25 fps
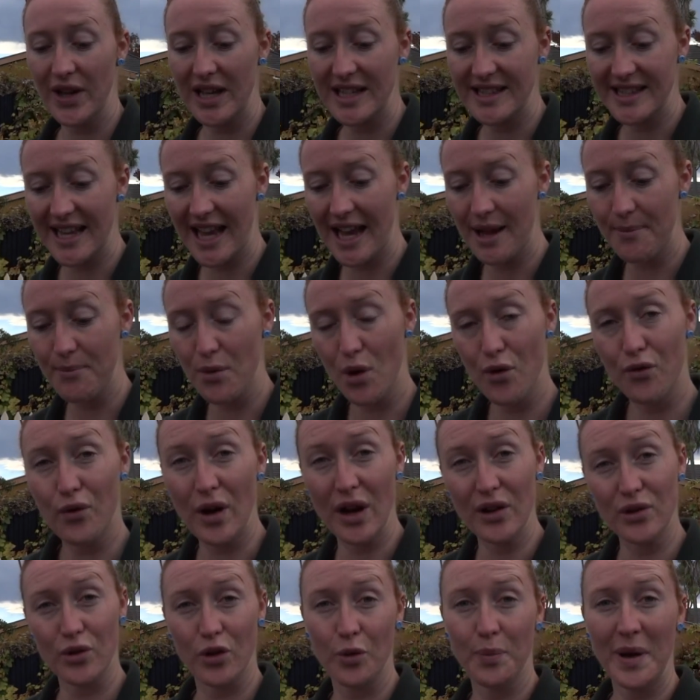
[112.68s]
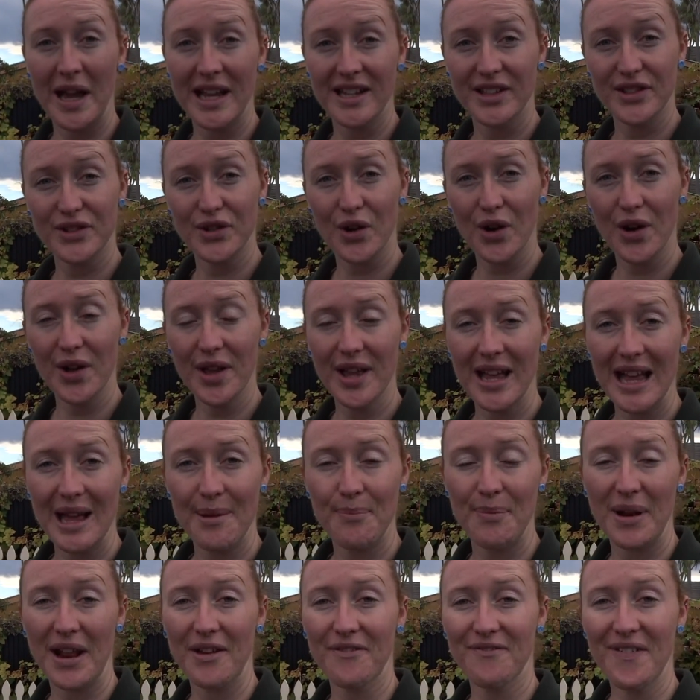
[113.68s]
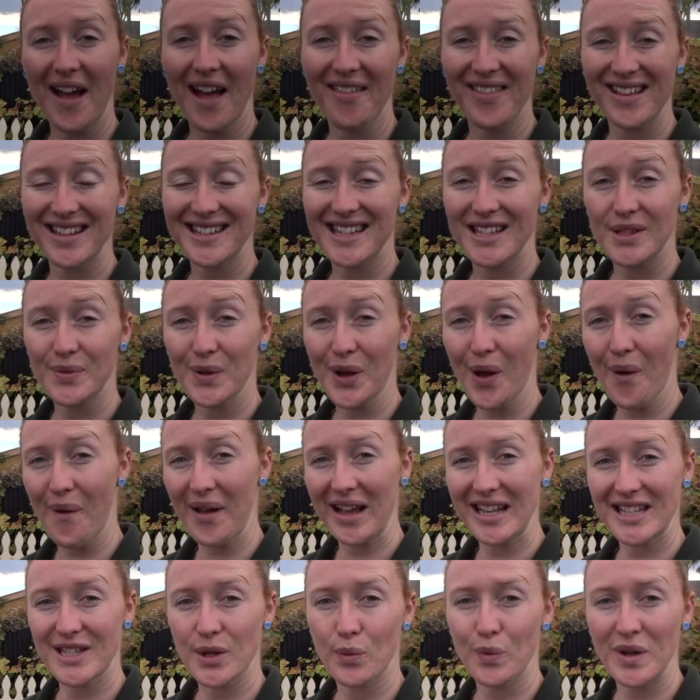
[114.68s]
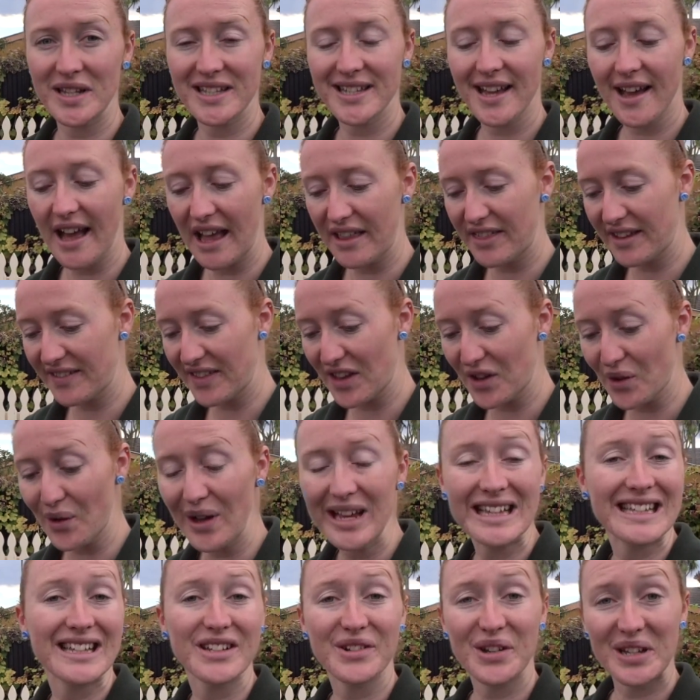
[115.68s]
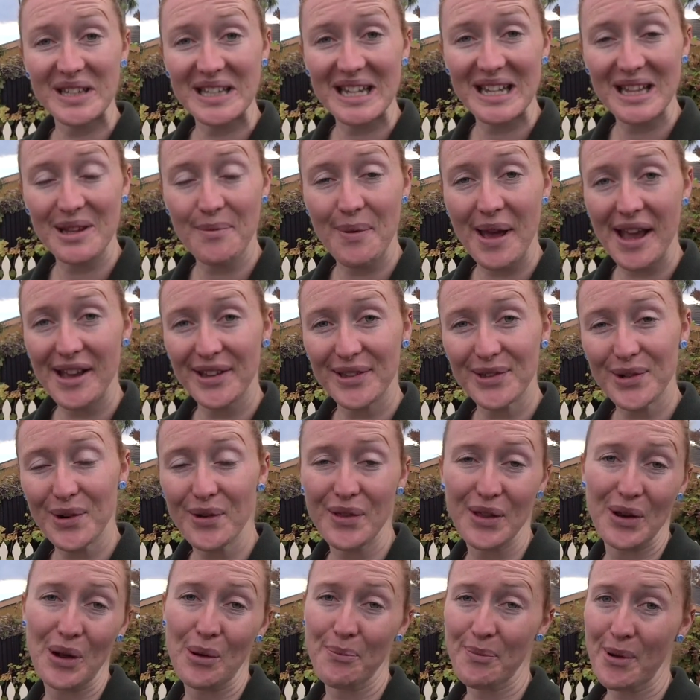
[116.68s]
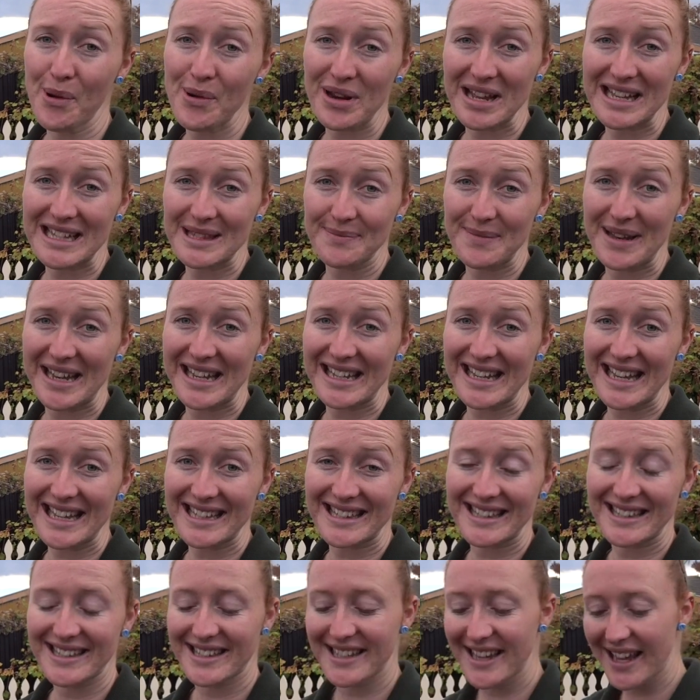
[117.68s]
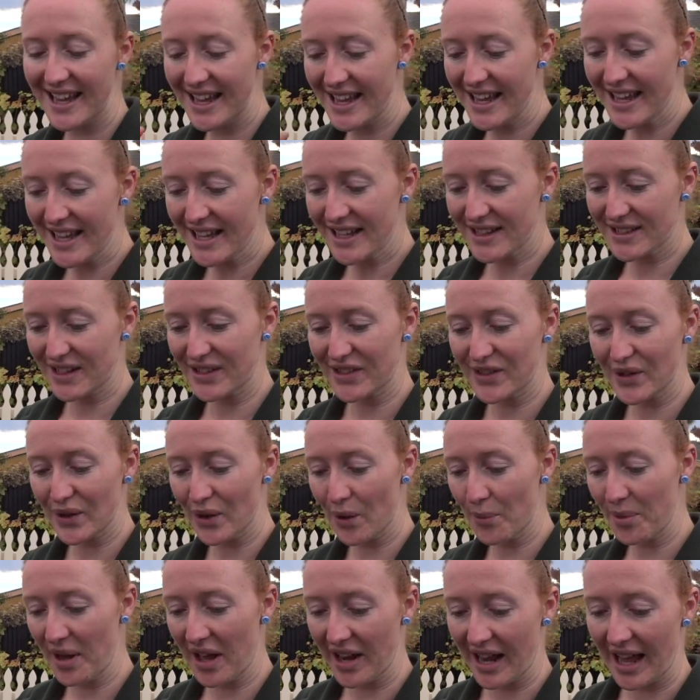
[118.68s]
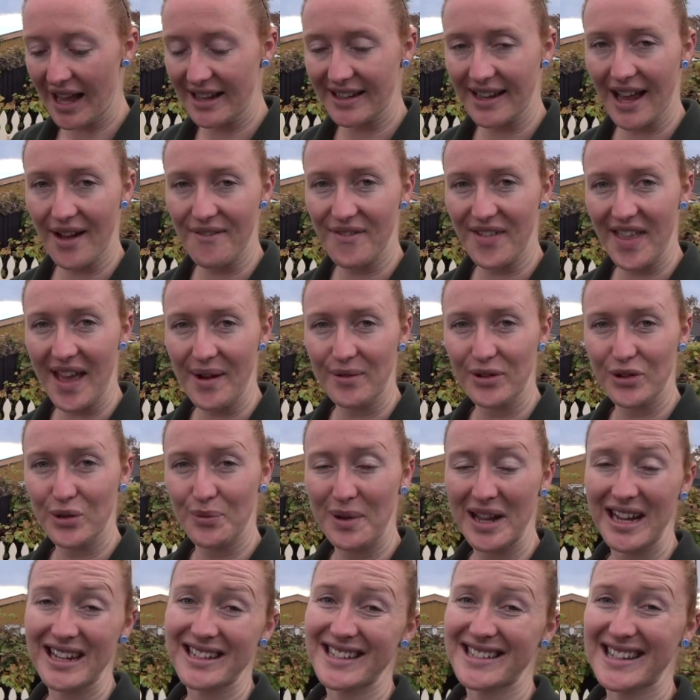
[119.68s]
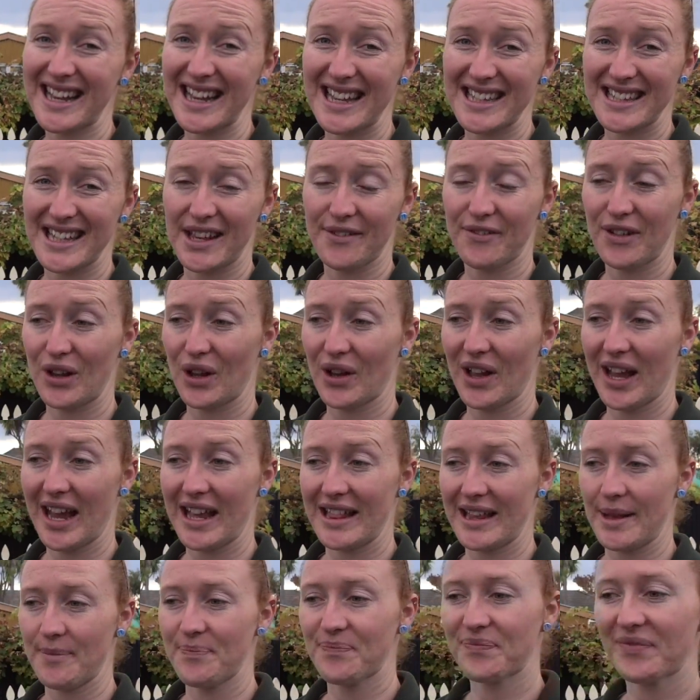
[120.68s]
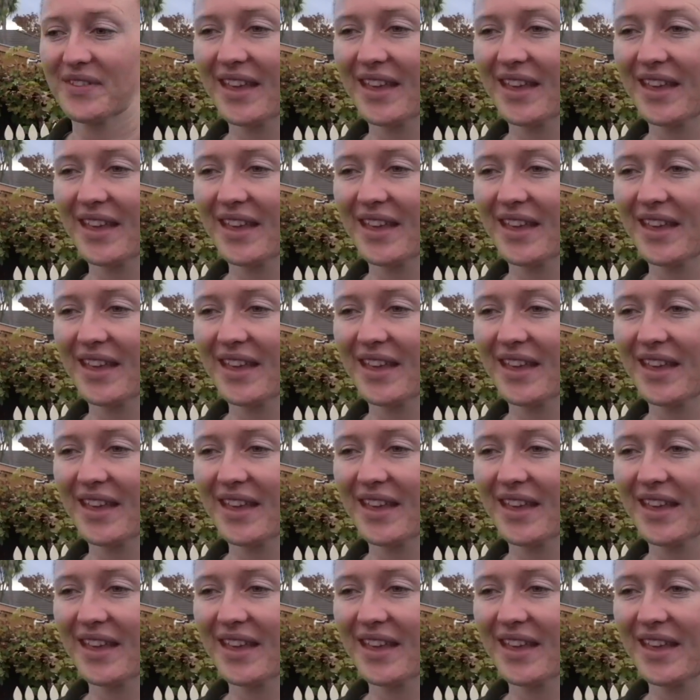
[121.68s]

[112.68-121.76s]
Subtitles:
is they move around all the pea straw. But I found that since we're going into winter, I think they're not as interested in the pea straw, they're not building as many nests. So soon I'll be able to uncover that, which will make it just easier for looking at them.